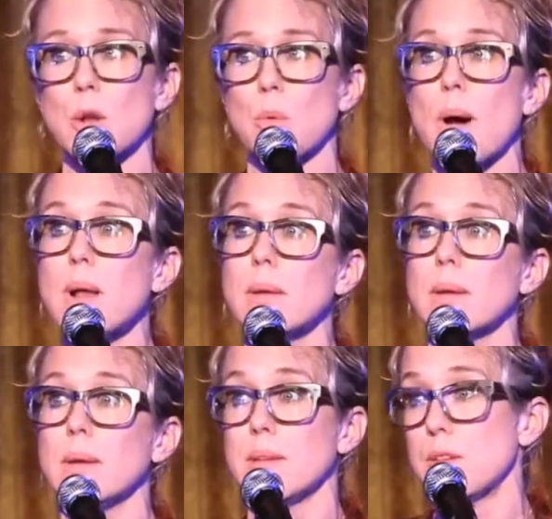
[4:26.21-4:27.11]
They don't want to
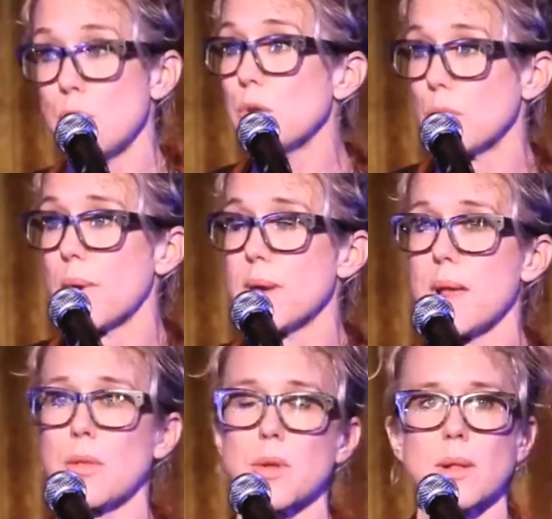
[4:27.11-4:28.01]
get to know you right
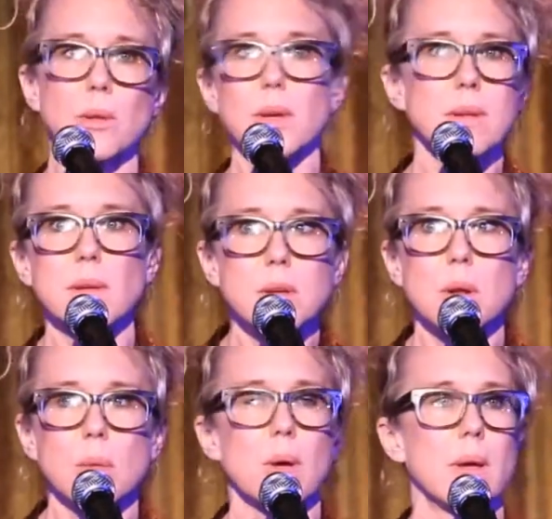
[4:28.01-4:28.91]
now. They're not looking
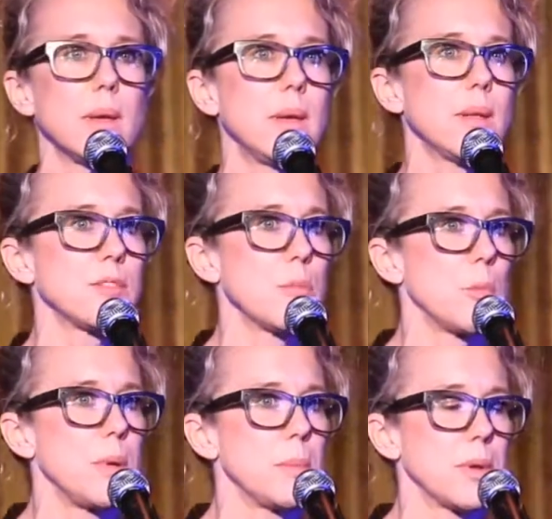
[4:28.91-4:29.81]
to, get some
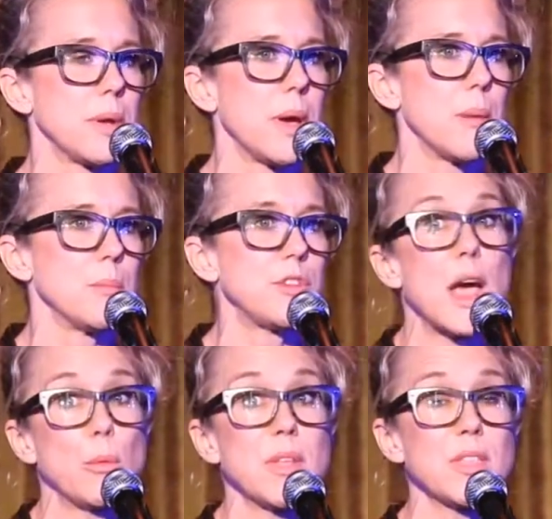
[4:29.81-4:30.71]
more people to
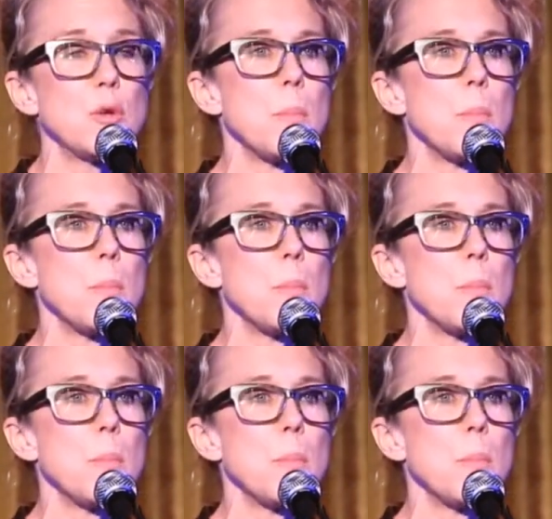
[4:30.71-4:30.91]
chat with.